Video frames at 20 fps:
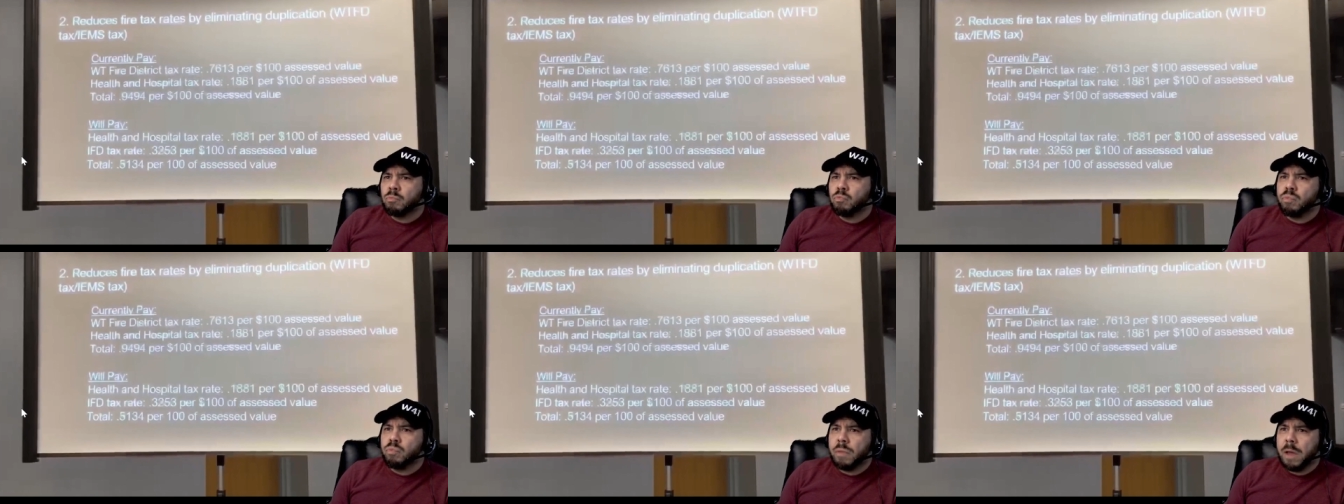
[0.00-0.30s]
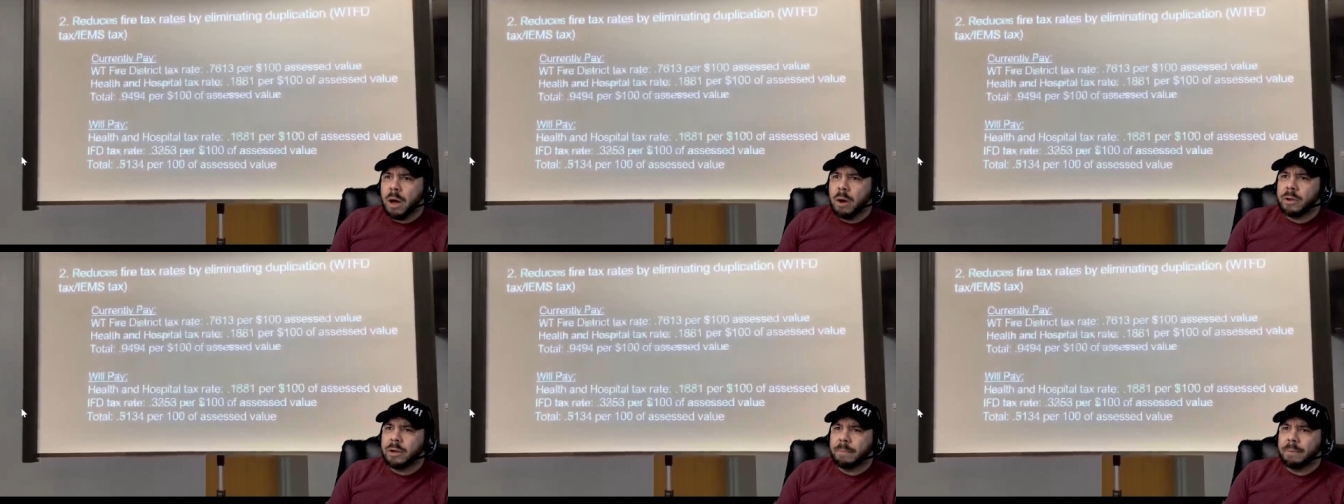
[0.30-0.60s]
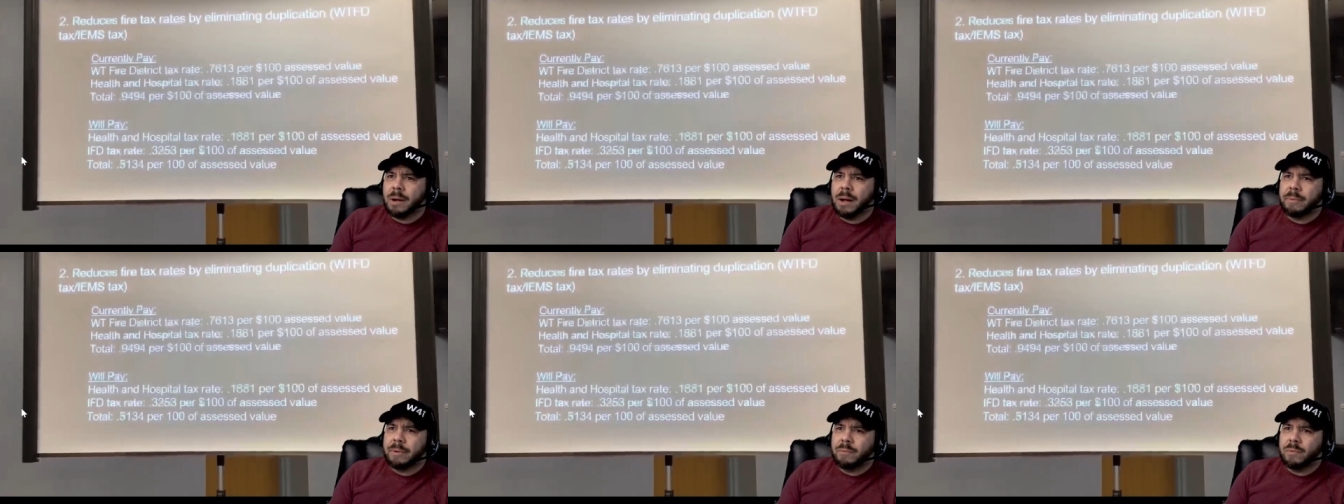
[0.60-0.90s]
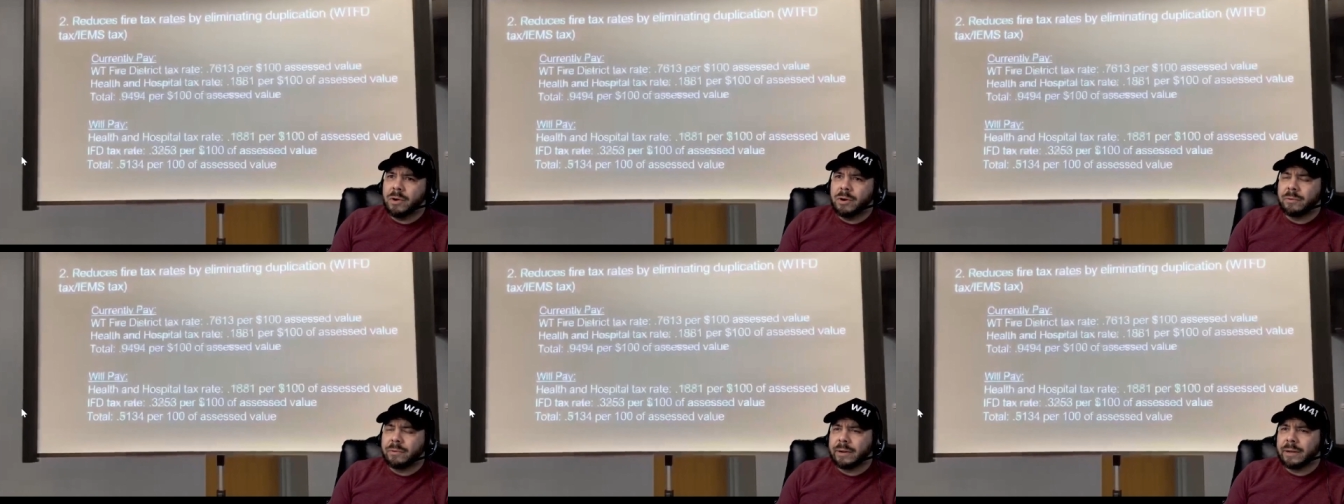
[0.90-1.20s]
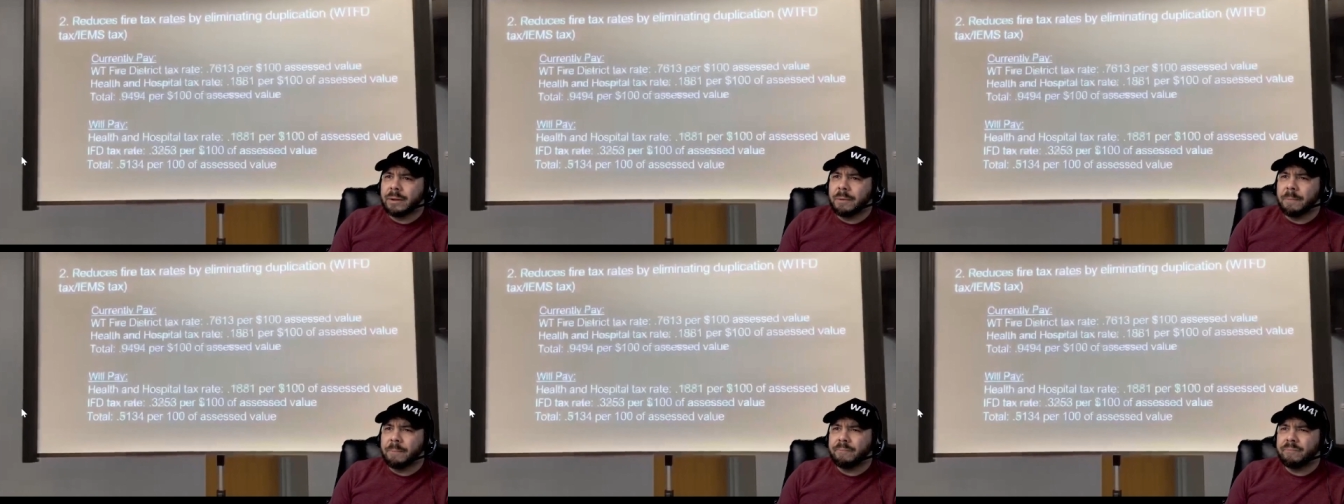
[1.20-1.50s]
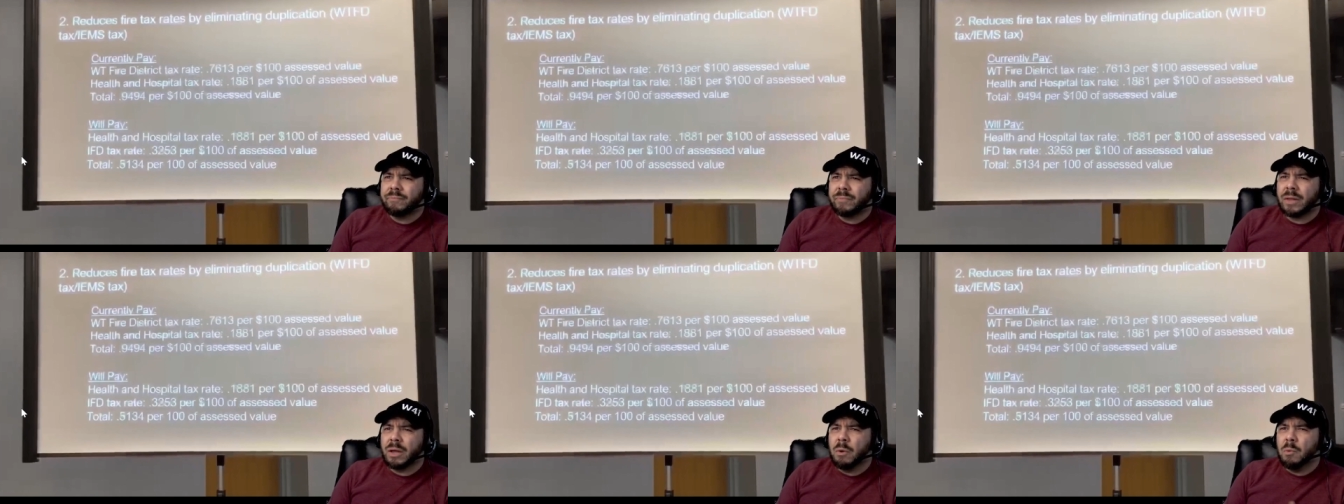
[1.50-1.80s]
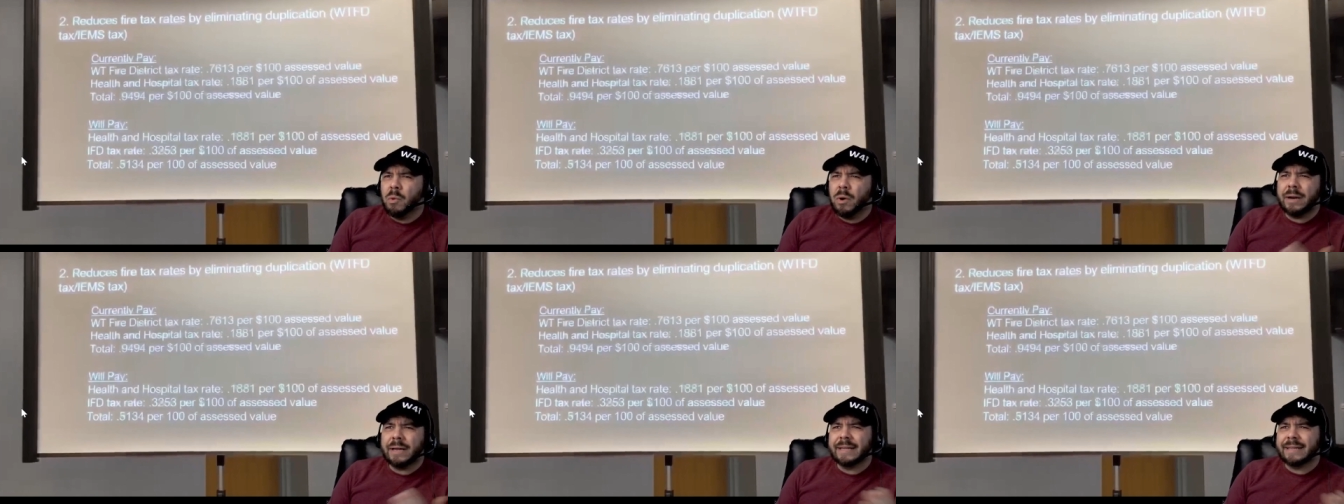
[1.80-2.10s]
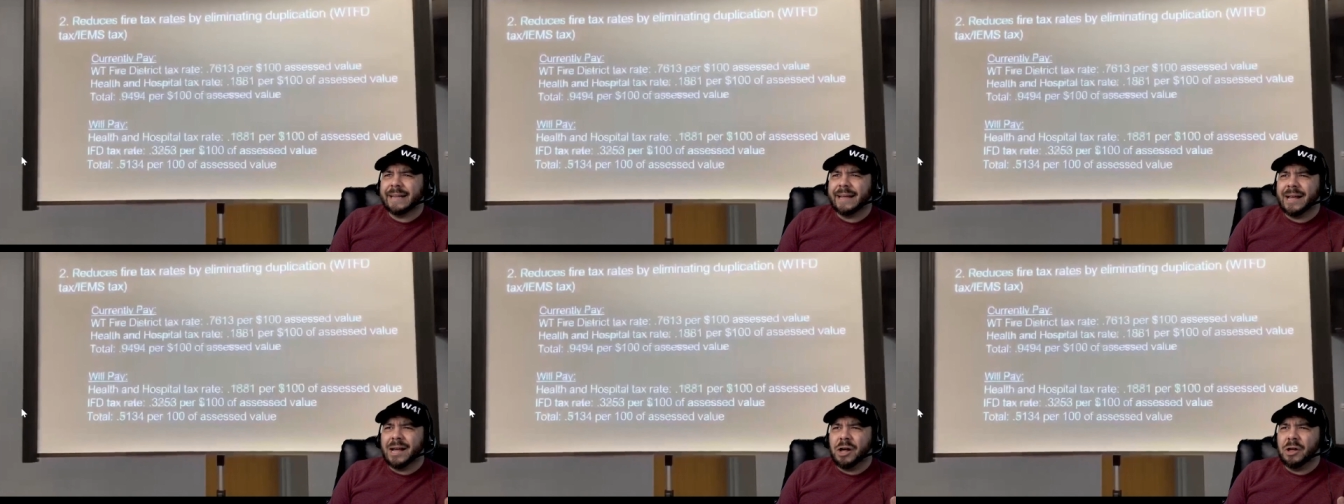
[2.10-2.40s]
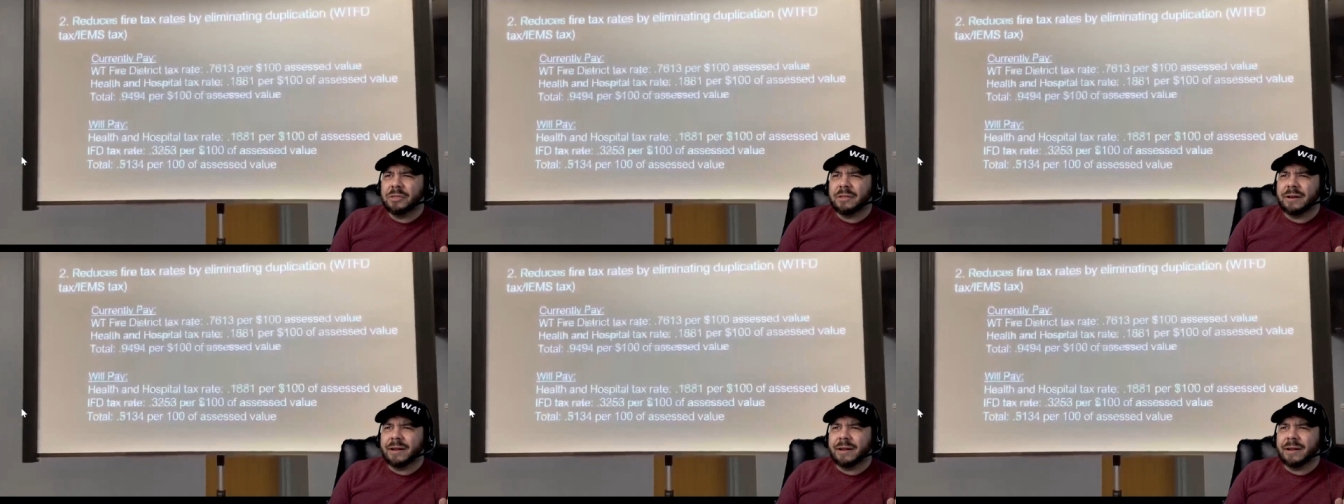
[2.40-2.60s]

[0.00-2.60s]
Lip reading: Now, you're probably wondering, what is the health